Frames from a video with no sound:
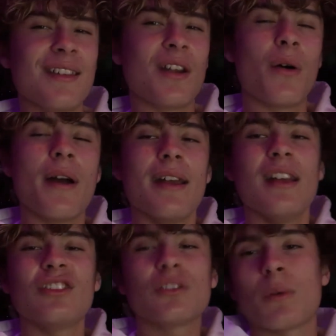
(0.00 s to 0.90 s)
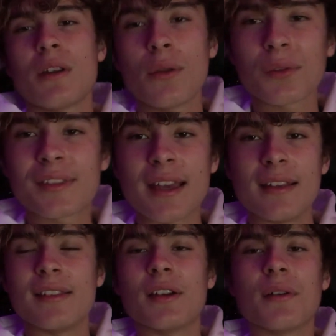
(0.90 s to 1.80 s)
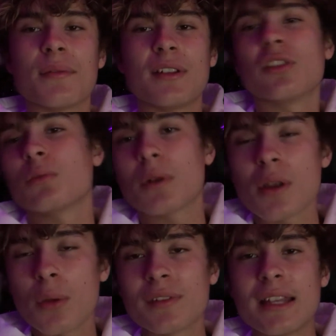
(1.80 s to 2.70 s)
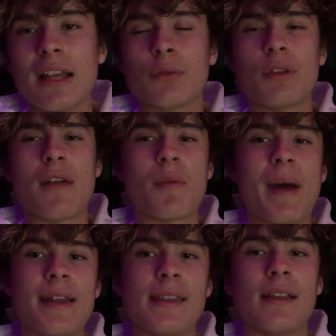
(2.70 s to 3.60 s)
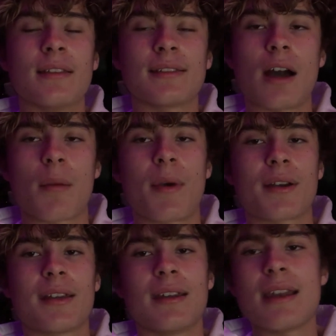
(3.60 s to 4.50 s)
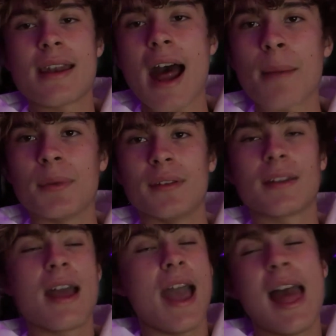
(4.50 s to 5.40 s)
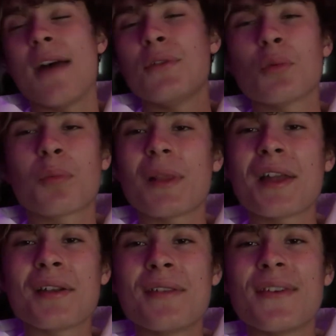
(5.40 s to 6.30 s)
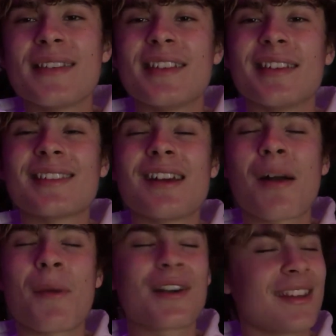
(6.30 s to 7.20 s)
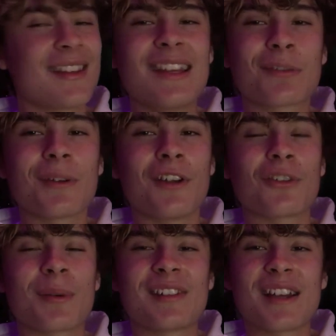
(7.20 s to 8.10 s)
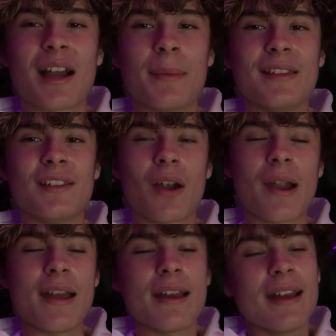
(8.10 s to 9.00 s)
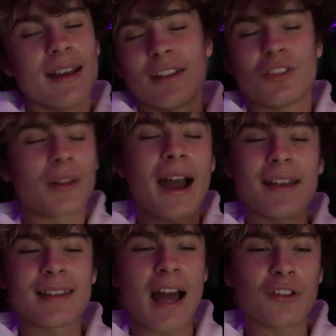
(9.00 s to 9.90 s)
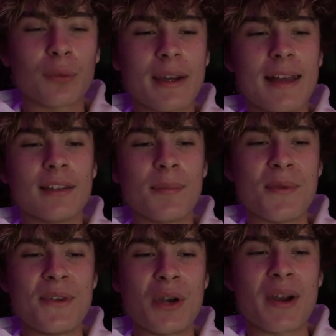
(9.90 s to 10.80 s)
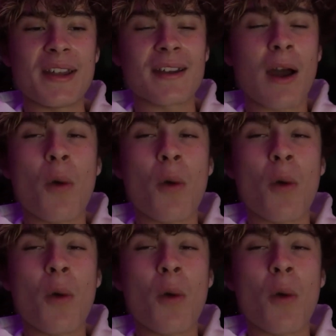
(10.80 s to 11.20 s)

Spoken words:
You know, it's just one of those days. You know, it's just one of those days where you have a bad day in the stock market, and it happens. And if you plan on investing in the stock market, it's 100% coming to you. All right. So guys, I just want to end up the video right here.